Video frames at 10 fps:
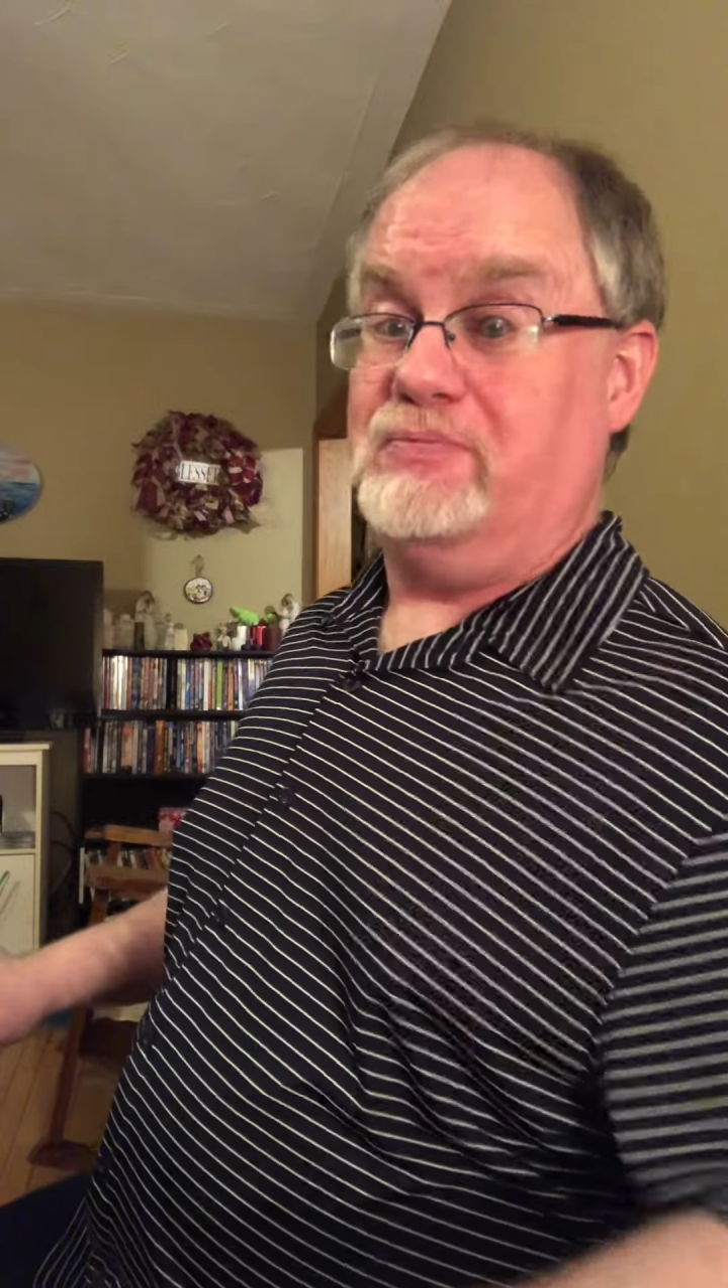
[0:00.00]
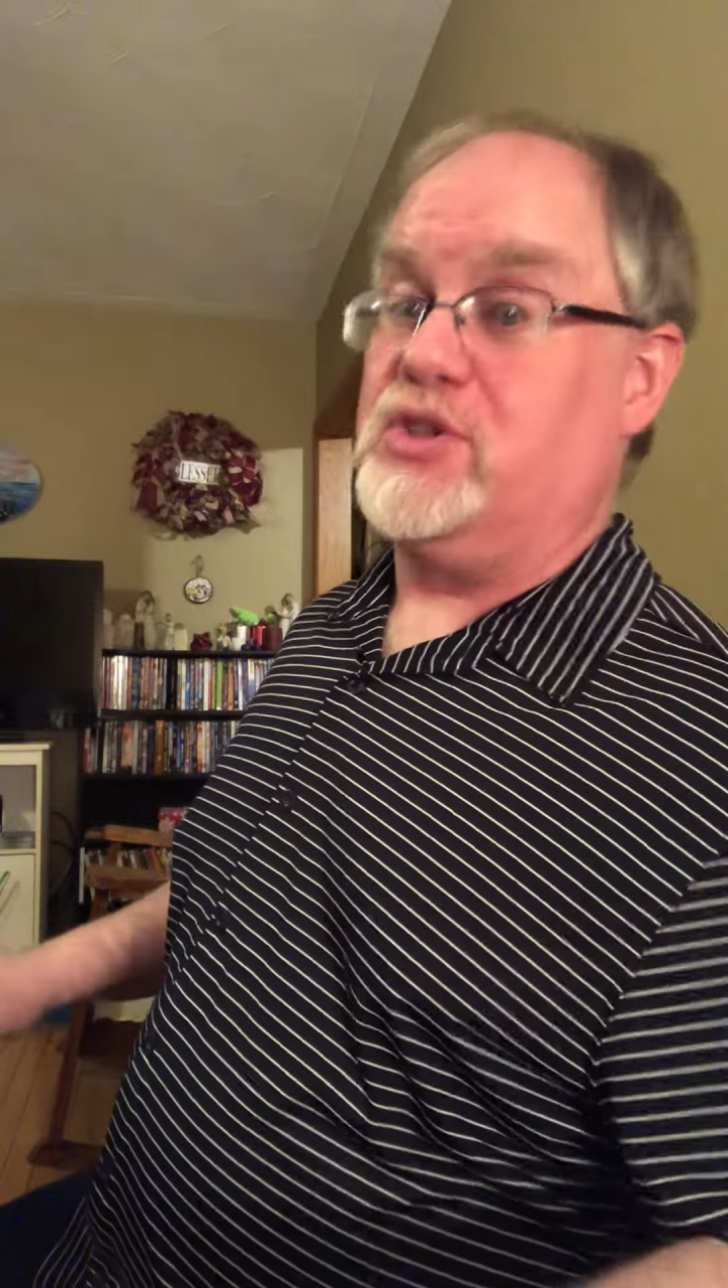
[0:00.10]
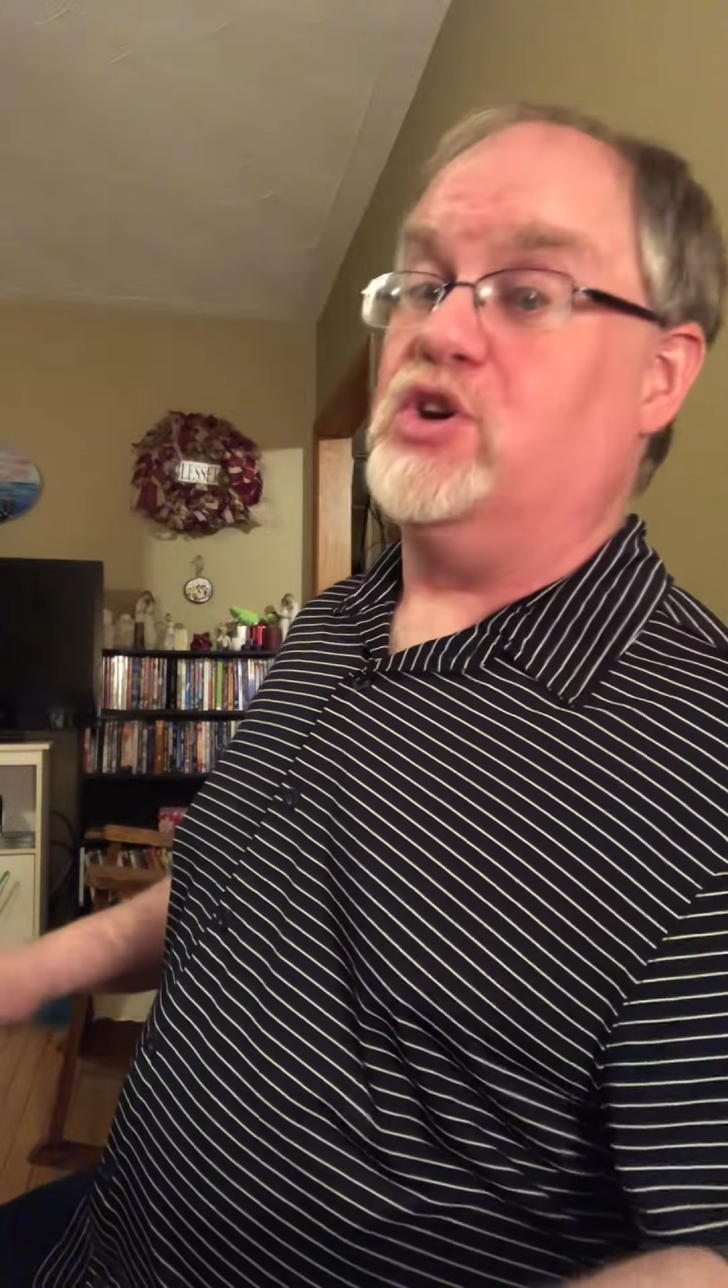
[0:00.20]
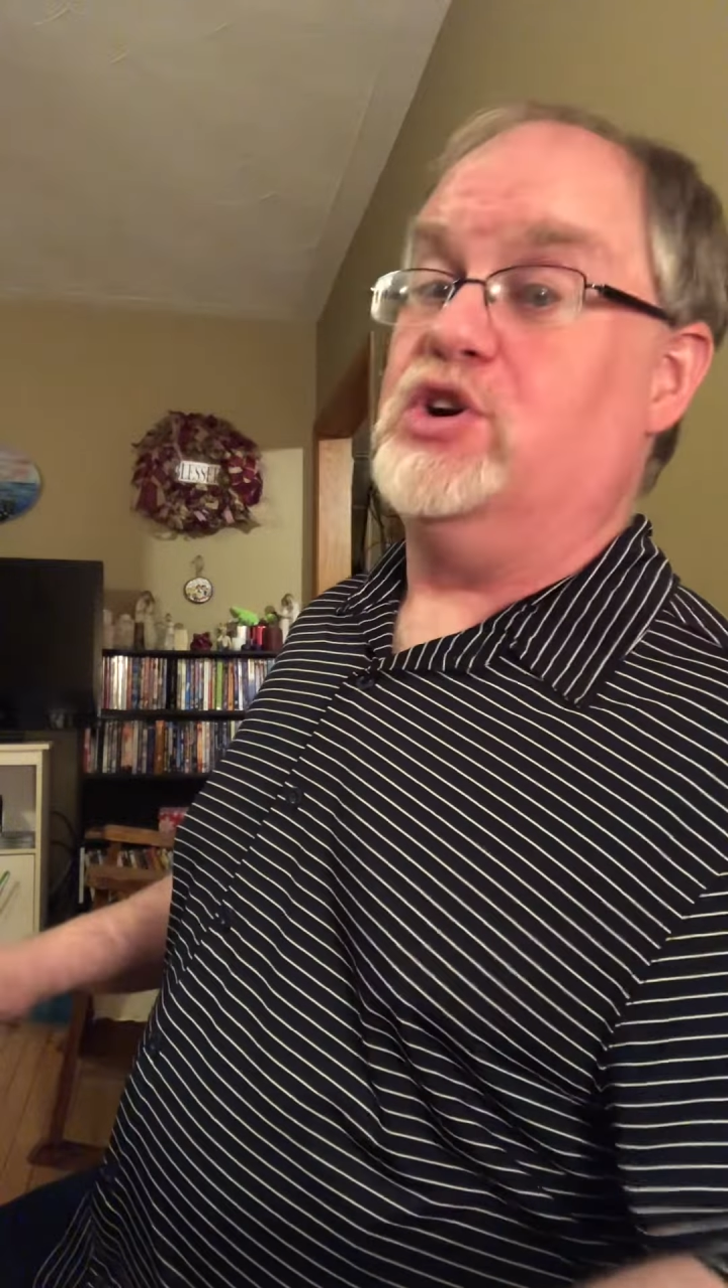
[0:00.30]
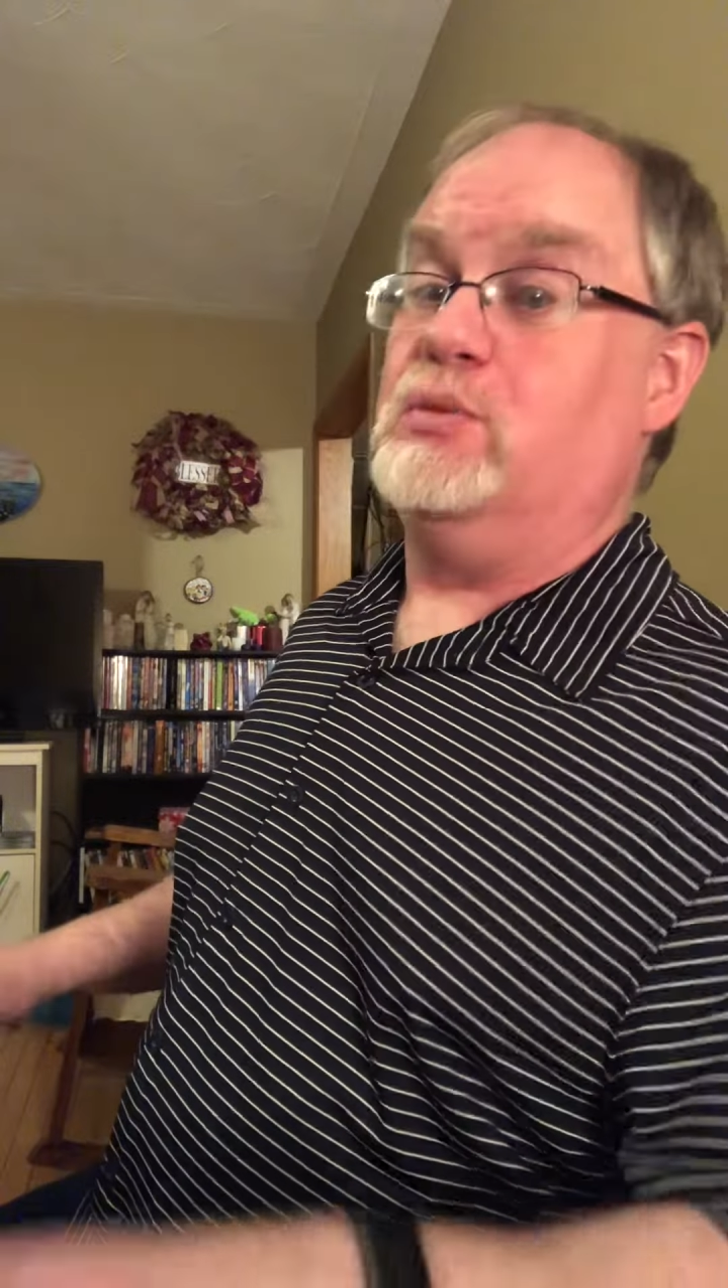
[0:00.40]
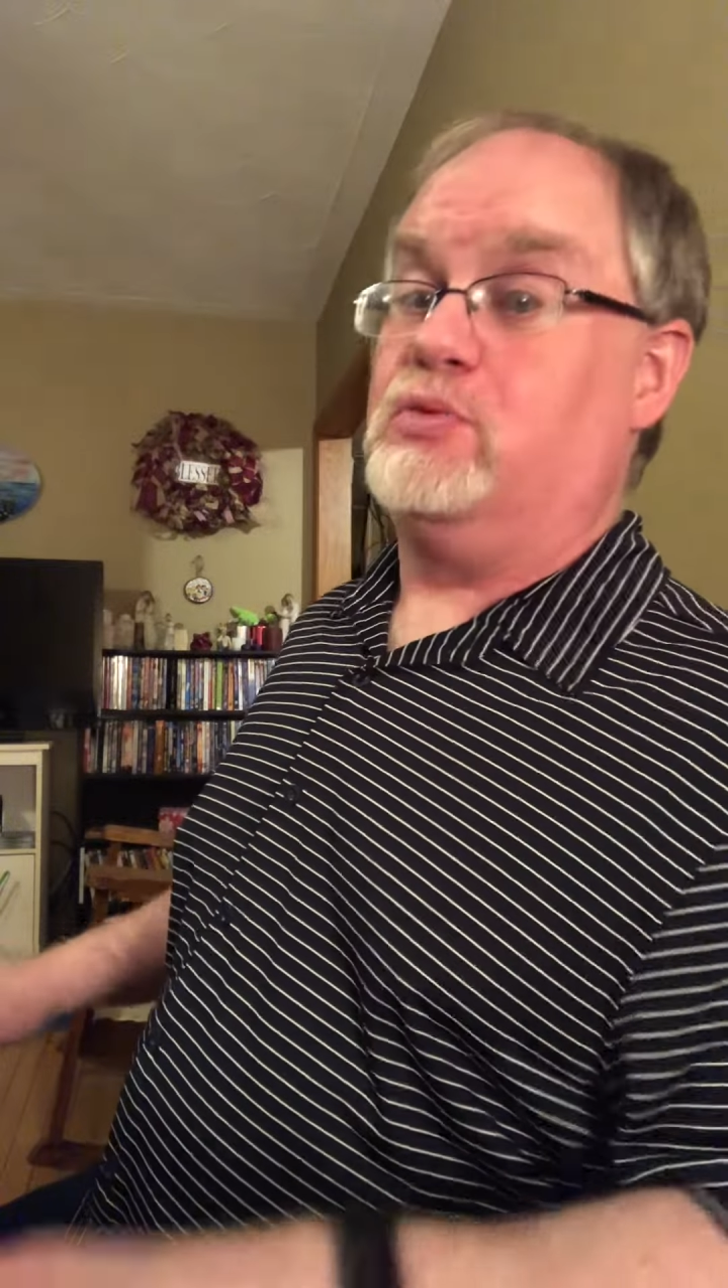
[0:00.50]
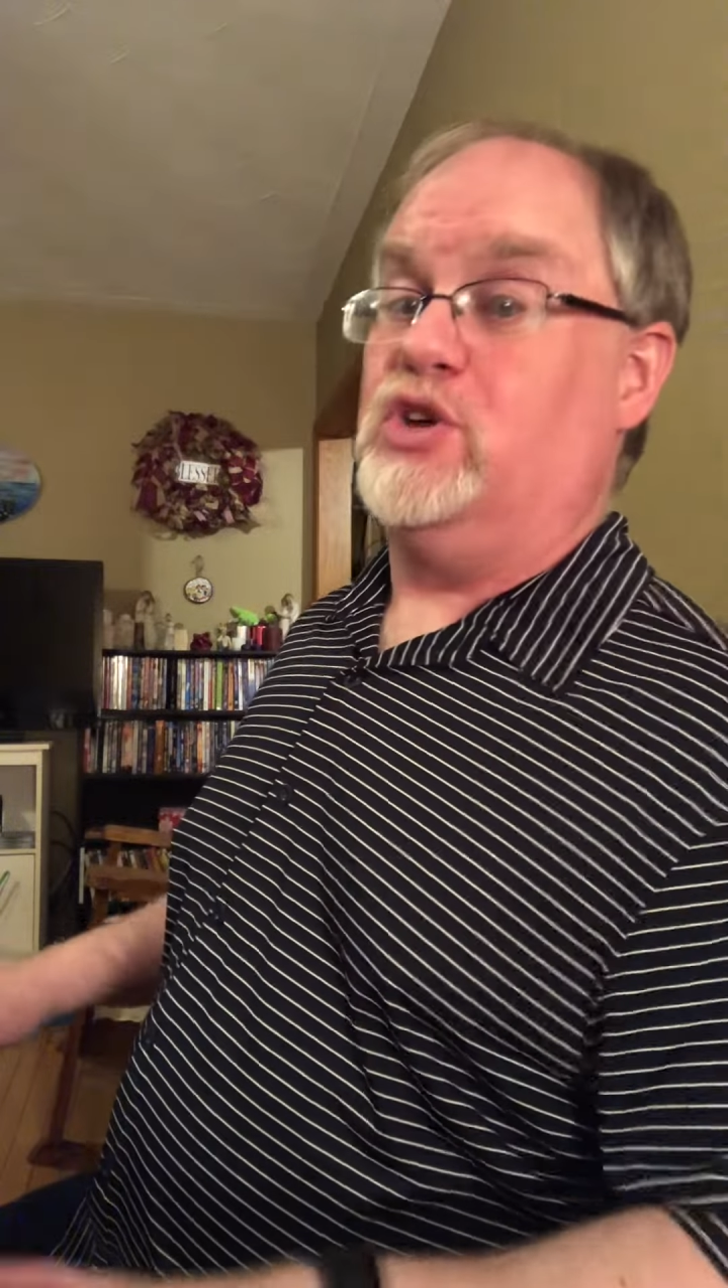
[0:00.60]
turn to